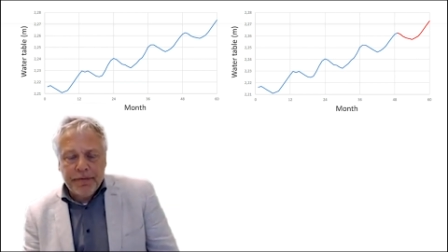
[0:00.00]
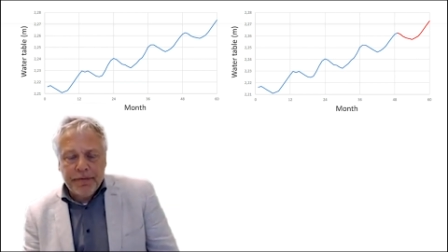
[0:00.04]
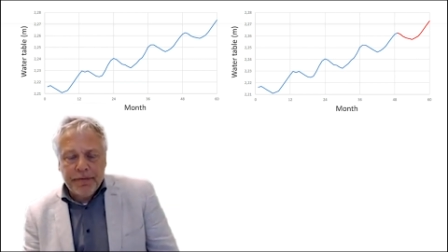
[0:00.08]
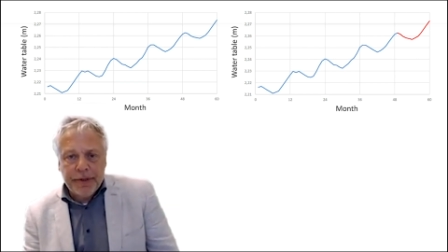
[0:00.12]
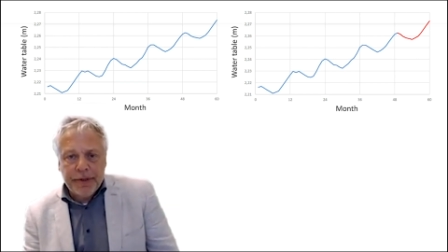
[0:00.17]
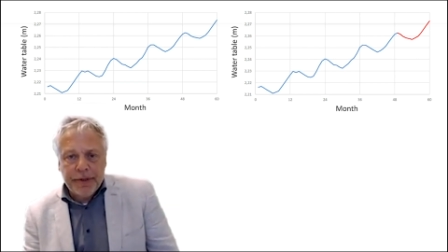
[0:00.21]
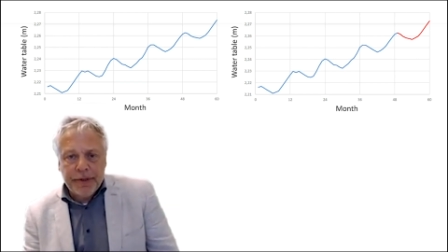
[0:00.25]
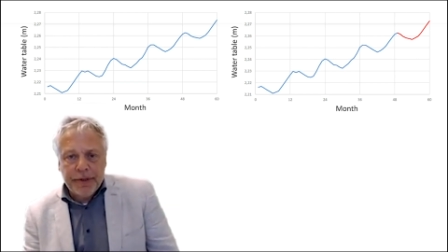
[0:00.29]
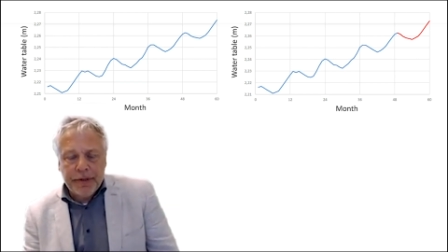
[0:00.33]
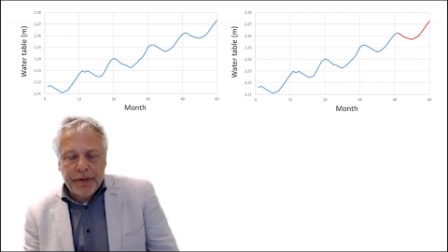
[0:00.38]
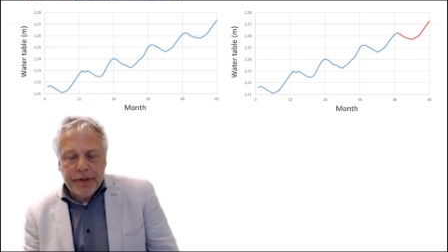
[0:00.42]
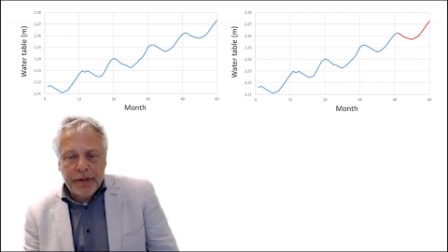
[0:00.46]

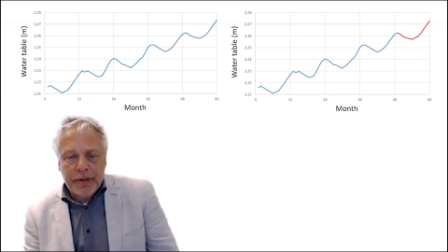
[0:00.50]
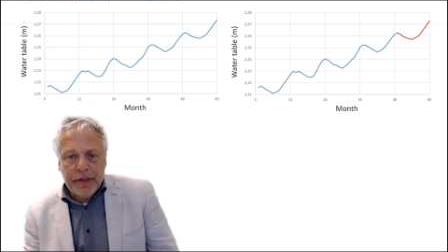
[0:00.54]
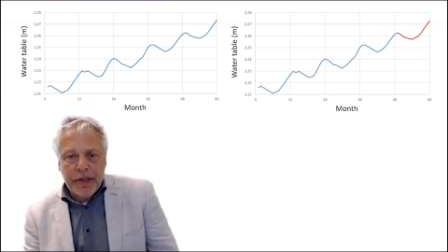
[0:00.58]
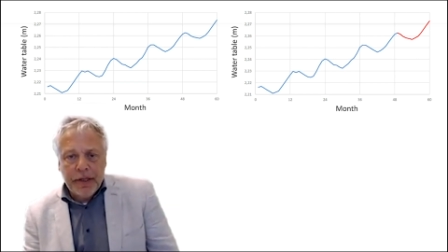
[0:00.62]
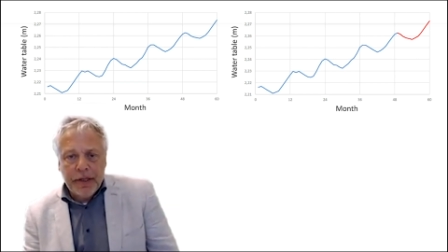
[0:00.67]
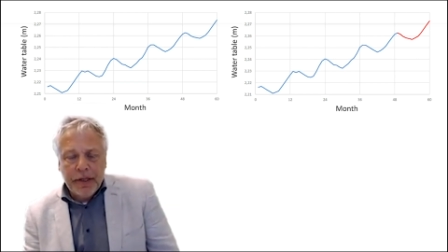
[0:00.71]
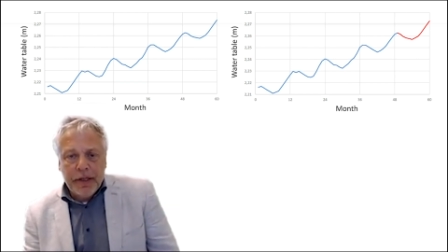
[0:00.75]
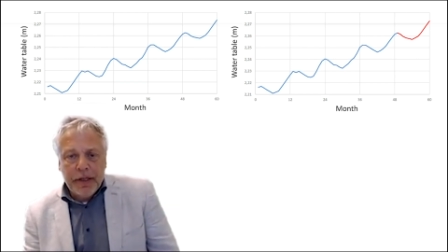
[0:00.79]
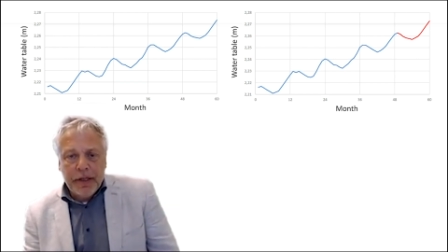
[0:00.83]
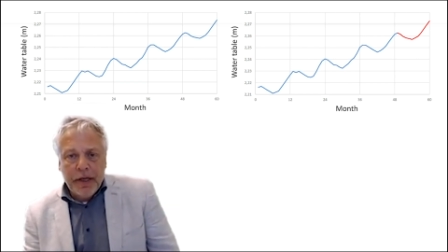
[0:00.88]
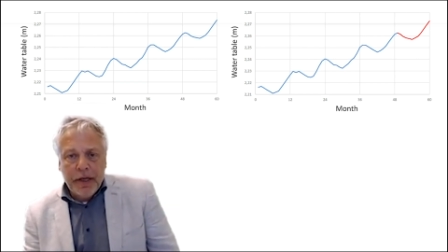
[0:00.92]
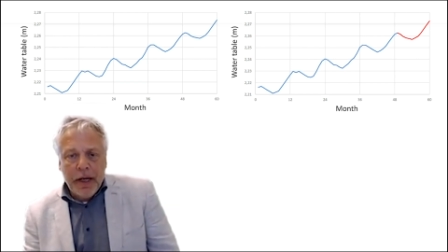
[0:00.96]
the
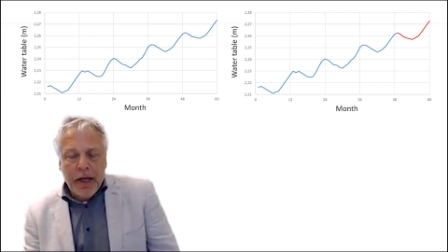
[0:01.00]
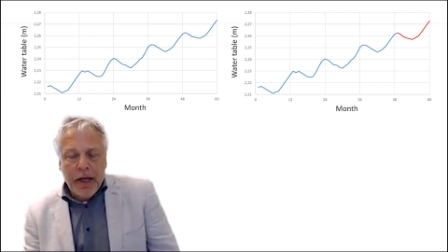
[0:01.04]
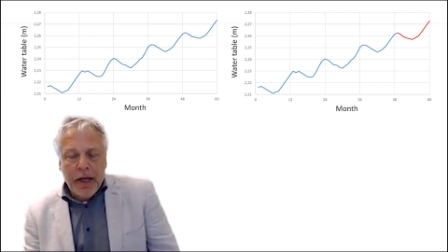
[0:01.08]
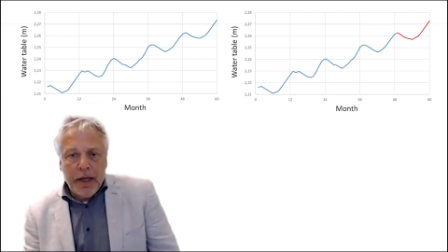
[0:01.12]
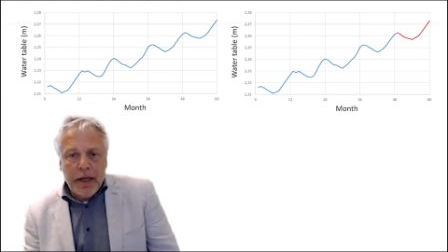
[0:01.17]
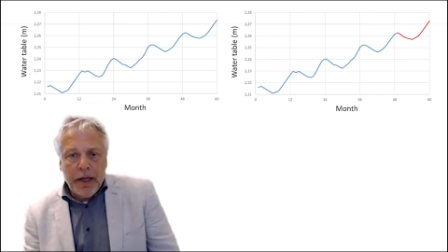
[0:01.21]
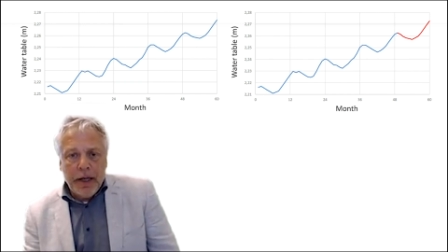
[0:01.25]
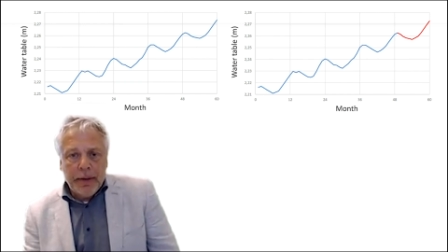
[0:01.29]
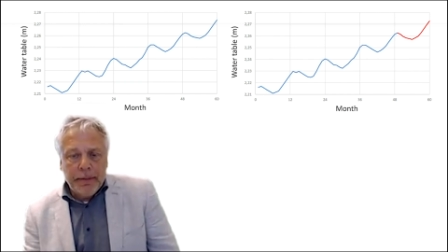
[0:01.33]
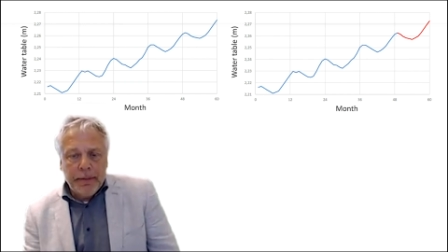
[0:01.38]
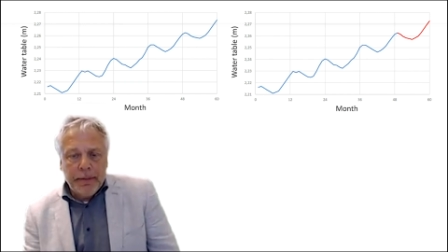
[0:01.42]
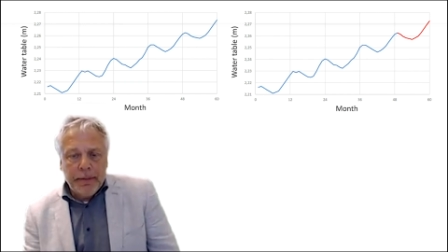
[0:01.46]

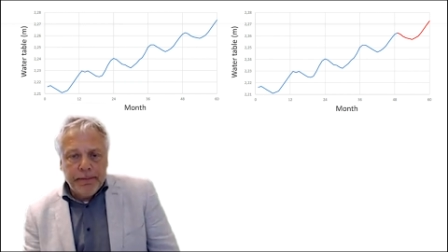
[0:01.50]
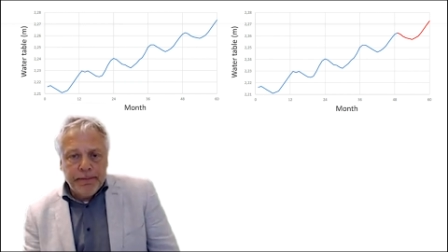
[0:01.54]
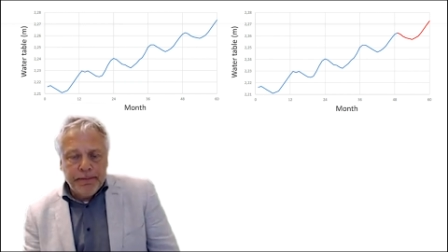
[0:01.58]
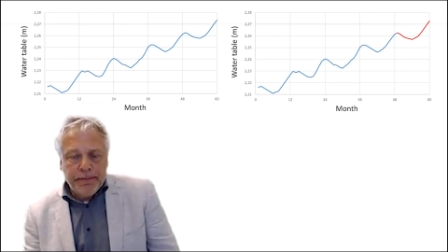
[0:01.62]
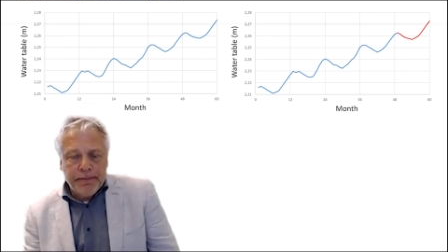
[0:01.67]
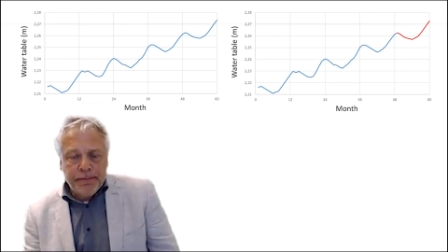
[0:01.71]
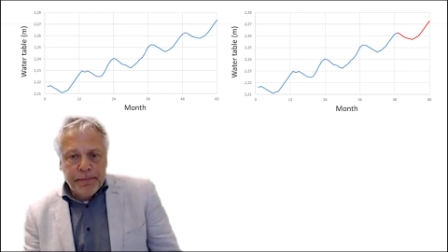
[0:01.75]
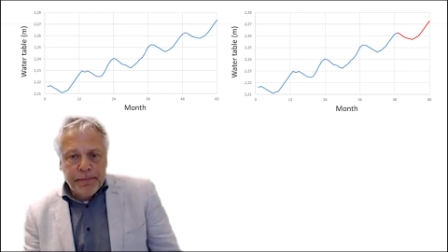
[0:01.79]
um,